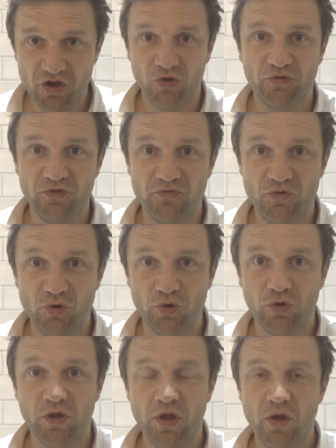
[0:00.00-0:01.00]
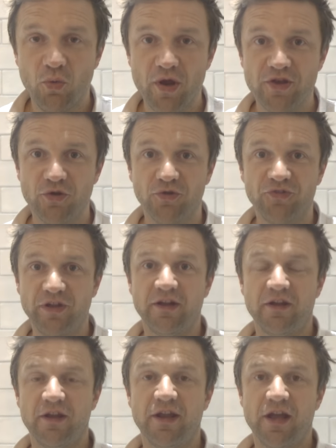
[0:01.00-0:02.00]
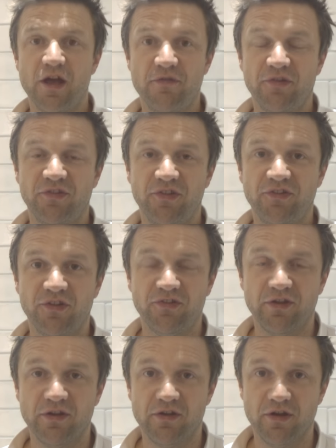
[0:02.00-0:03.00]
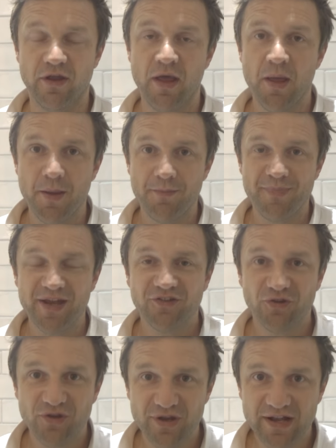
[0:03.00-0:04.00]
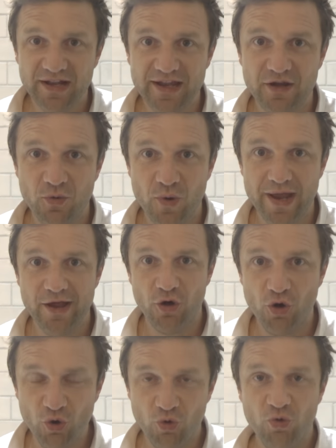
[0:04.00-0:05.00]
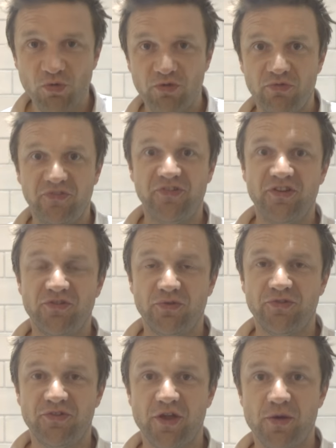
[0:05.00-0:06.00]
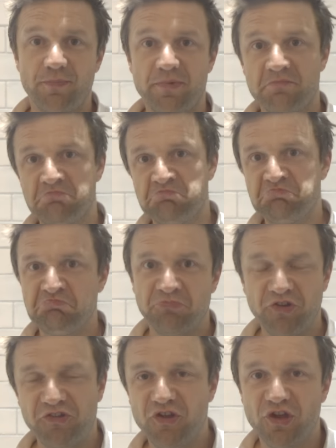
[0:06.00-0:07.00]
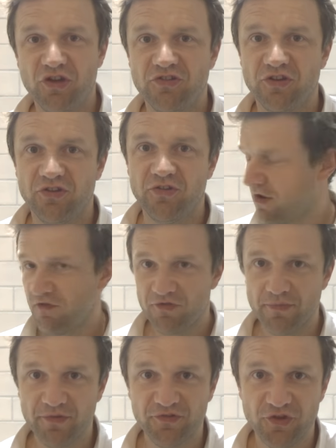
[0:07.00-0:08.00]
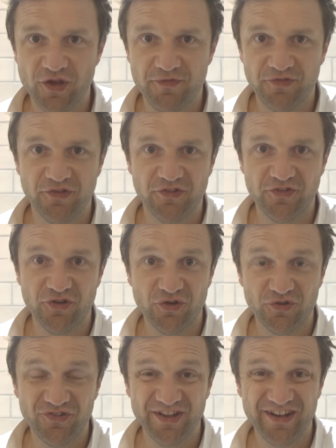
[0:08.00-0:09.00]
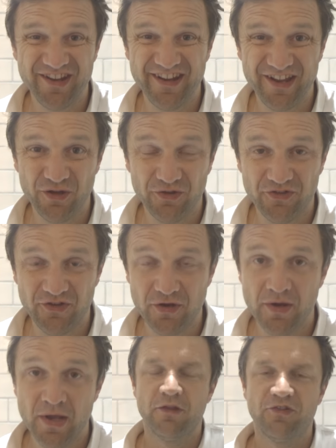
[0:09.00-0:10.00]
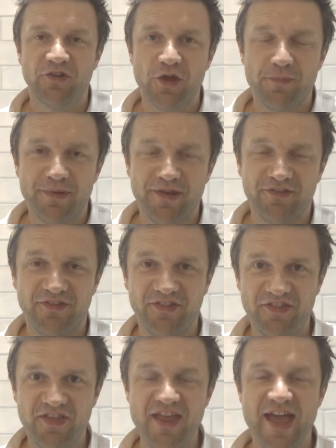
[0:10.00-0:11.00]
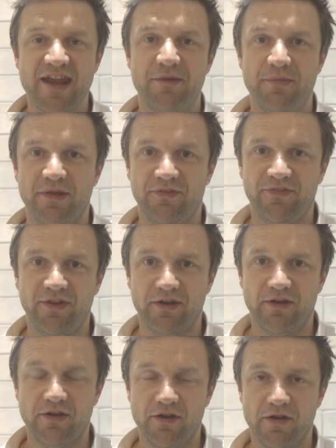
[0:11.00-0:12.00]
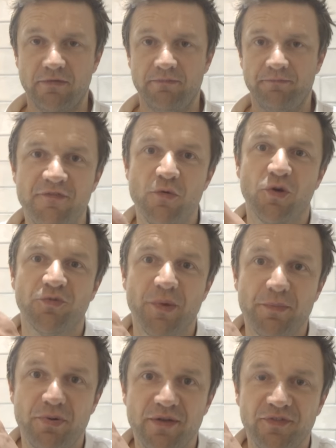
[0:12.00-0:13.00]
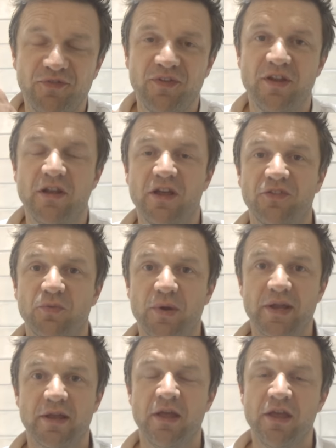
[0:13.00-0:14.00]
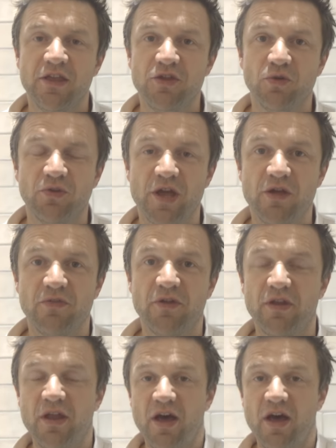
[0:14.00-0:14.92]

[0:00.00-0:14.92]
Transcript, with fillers: golden rule when you're siliconing over existing silicone. Make sure you clean away all the residual soap, detergent, from the surfaces that you're siliconing onto. Soap is the enemy of silicone. If you watched my previous video last week, you'll know that